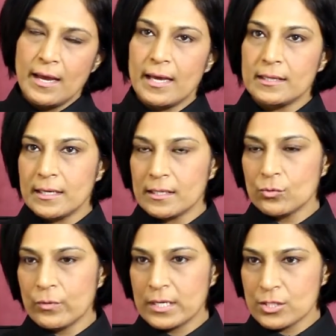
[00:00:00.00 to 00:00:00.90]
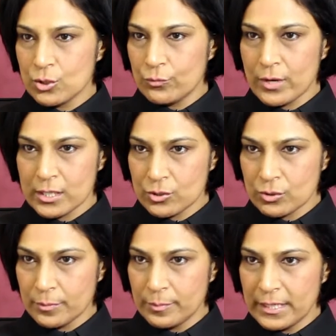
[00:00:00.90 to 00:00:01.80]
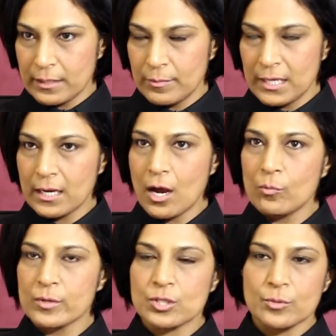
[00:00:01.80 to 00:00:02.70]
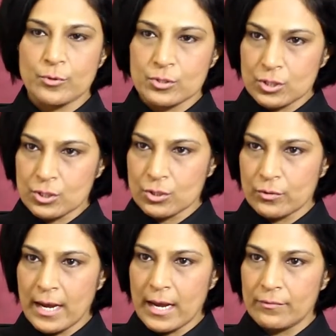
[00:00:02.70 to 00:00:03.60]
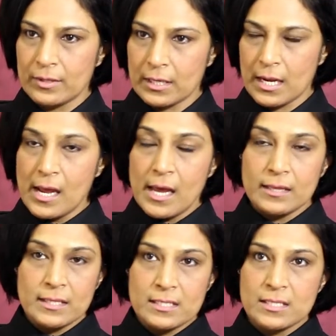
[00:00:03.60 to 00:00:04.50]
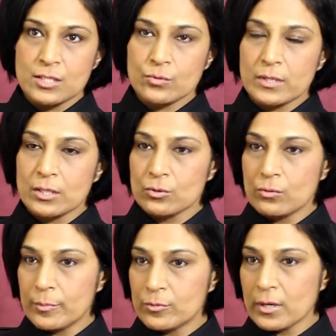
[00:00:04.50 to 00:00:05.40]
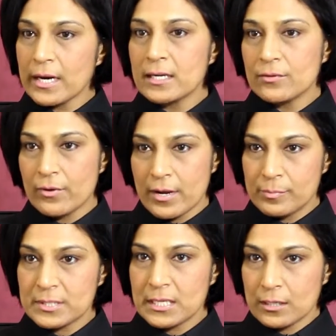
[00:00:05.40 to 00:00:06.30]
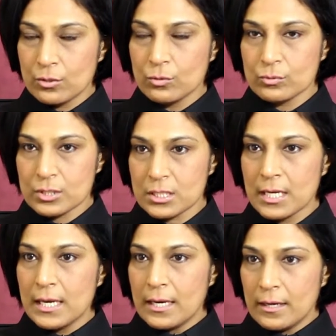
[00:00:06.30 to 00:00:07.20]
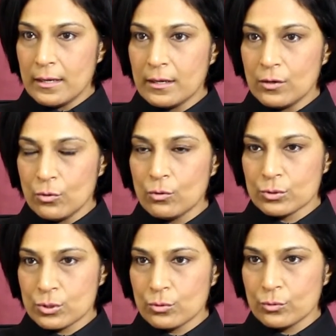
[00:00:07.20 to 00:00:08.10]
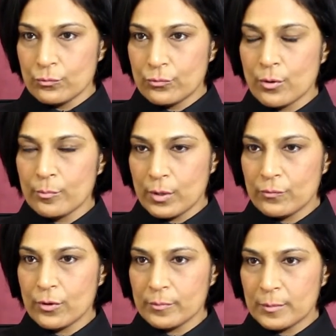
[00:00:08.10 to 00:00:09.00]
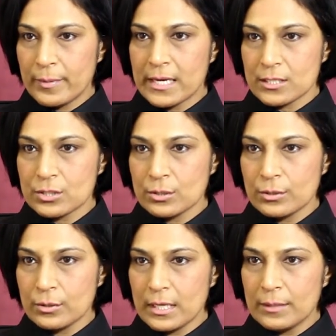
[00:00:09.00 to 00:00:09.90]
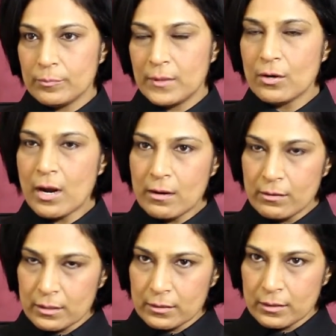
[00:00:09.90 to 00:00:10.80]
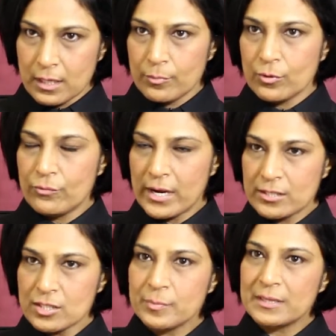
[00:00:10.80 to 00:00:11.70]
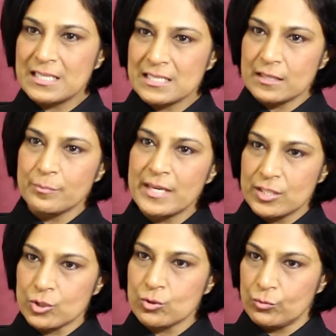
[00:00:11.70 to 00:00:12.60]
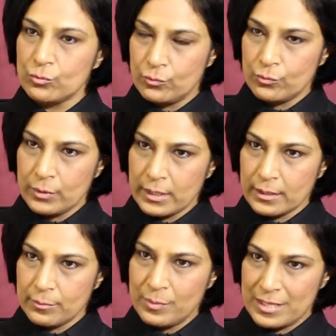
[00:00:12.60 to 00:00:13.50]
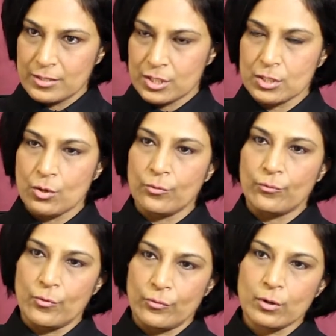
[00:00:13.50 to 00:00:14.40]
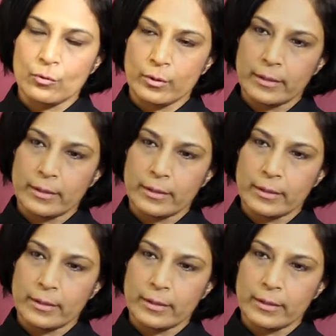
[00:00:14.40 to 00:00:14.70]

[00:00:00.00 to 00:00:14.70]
and the other one is your funds to complete, meaning how much deposit do you have, and these days we can do up to 95% loans also from the bank. So there are a couple of factors, but these are the major 2 pillars of a loan.